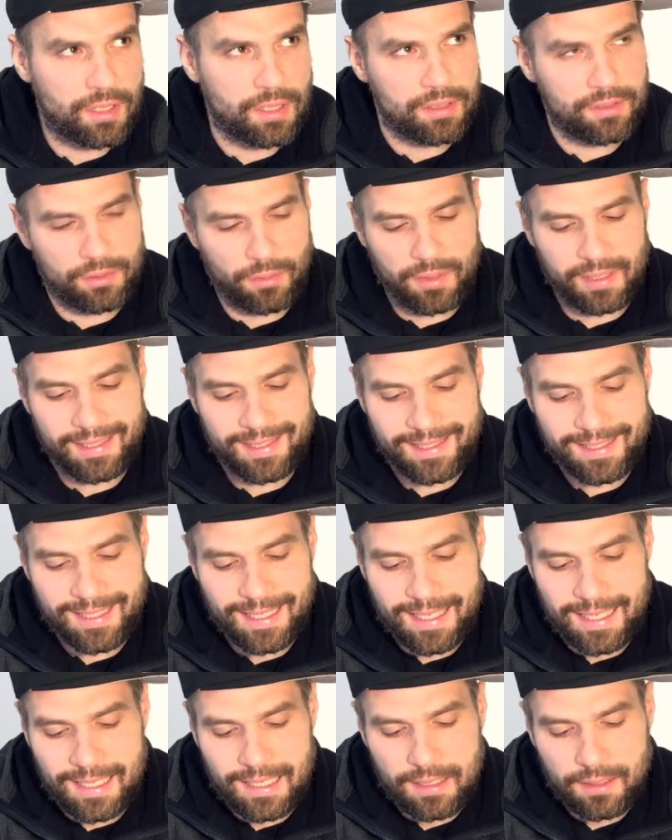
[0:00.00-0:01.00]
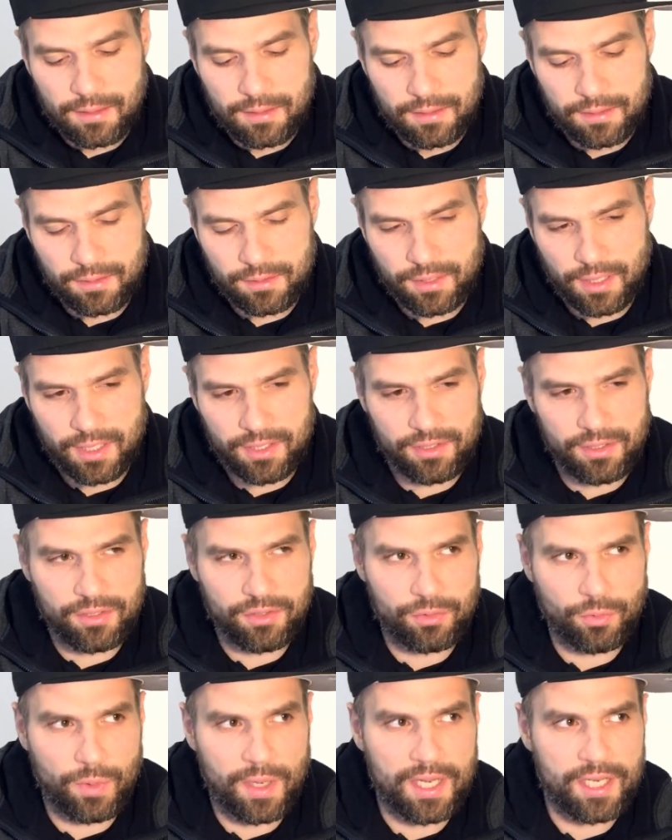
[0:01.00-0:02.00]
So the T is changed
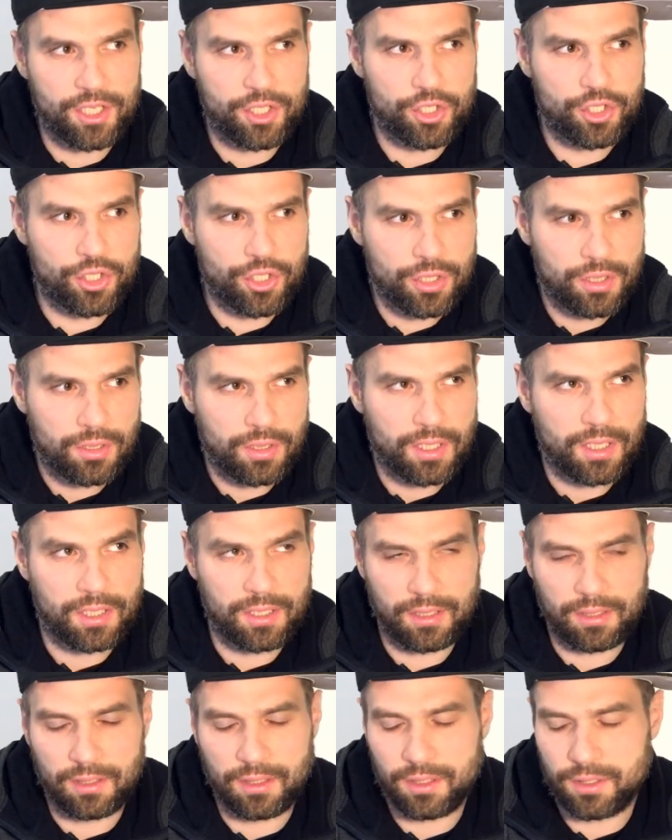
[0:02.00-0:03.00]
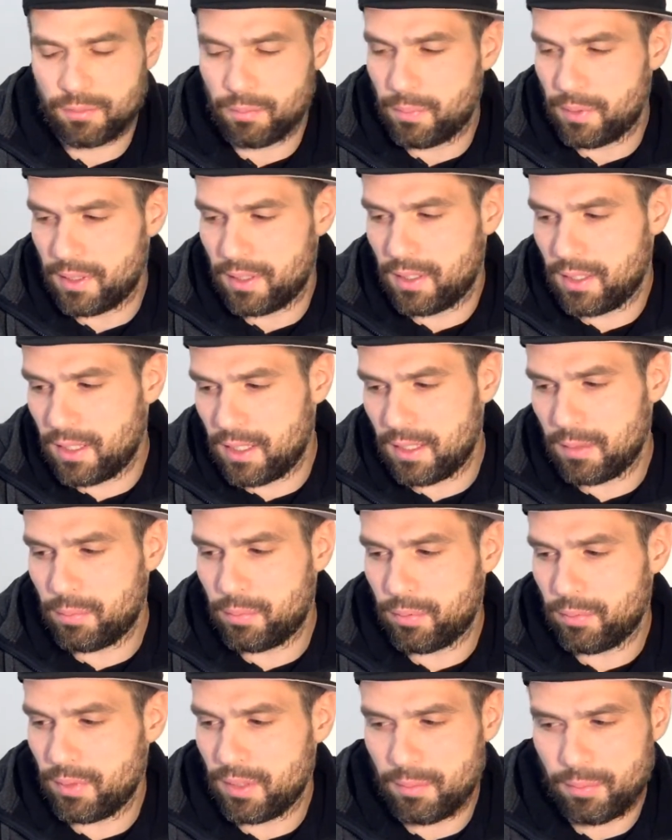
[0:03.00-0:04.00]
into a ch in English, but in
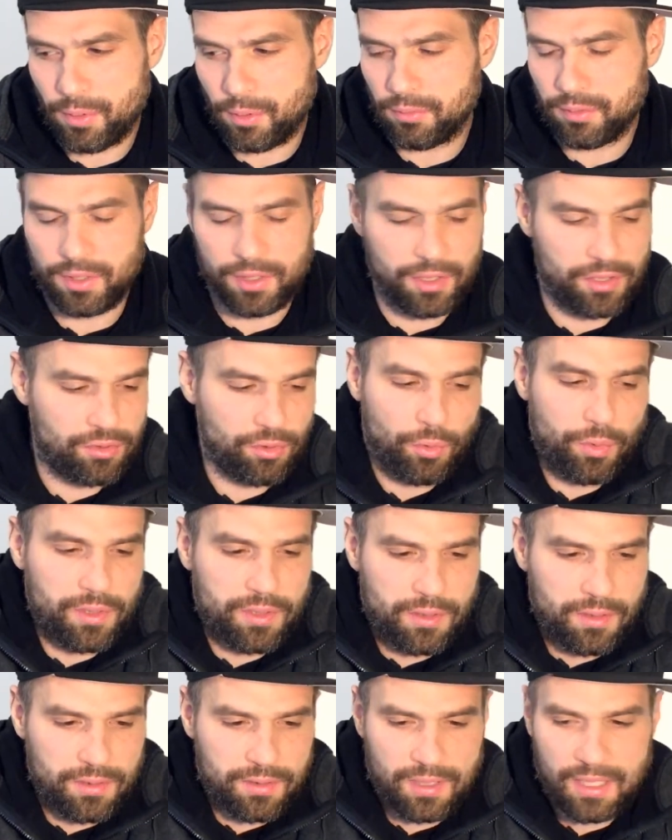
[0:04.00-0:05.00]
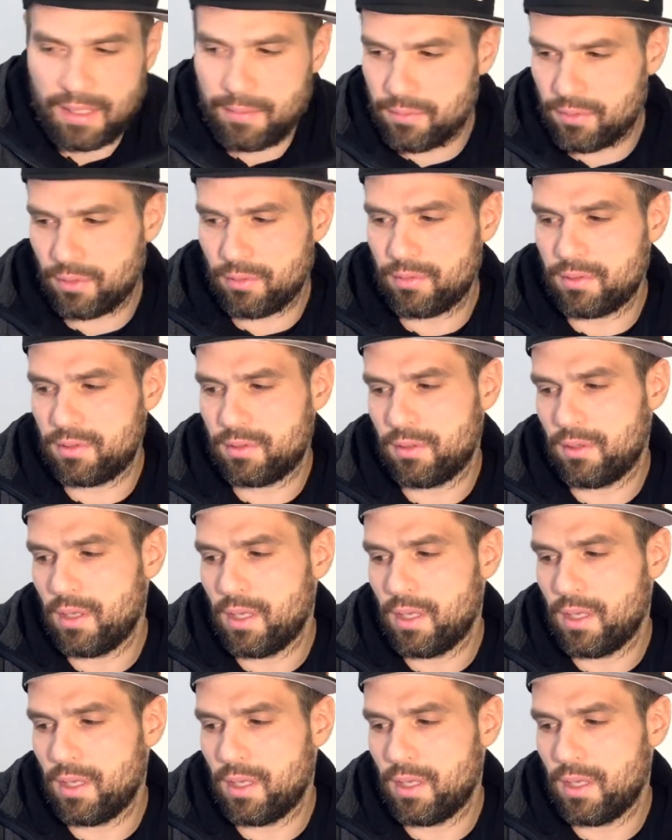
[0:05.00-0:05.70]
Polish it's always the same. So it's